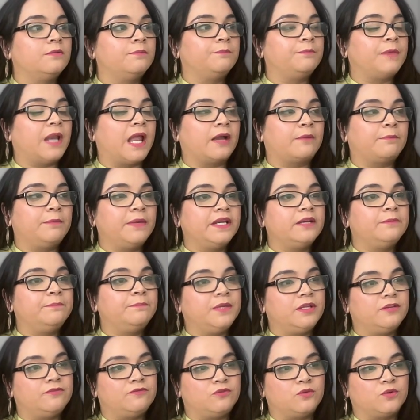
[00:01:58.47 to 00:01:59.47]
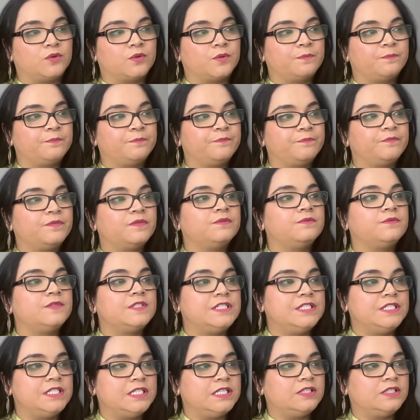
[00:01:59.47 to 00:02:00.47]
Black played b4,
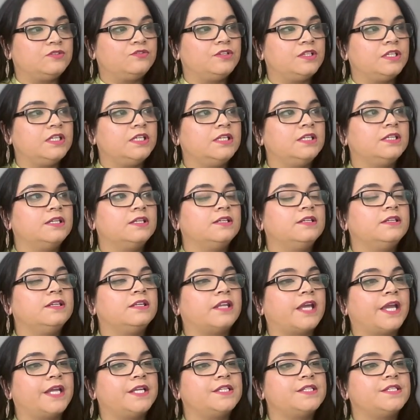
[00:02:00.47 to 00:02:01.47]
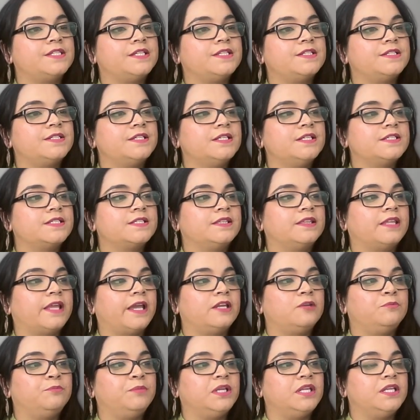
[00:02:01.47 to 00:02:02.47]
d3, knight c6,
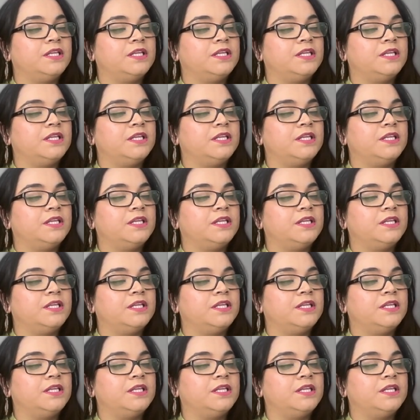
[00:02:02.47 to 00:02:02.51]
knight b